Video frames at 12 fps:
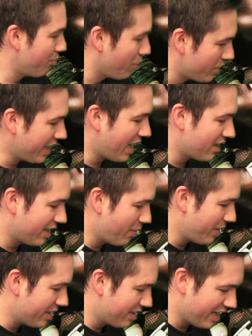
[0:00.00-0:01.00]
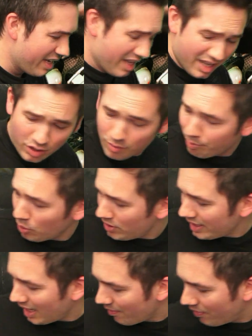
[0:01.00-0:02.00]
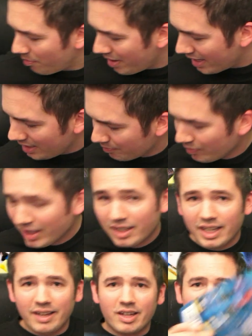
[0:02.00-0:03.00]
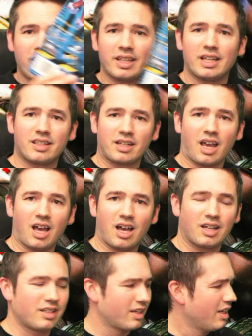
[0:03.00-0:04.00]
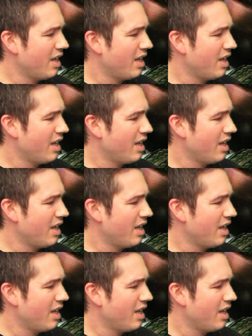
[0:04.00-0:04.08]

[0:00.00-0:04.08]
Pussycat, there we can see. So Pussycat for me, there you can see, there's the card.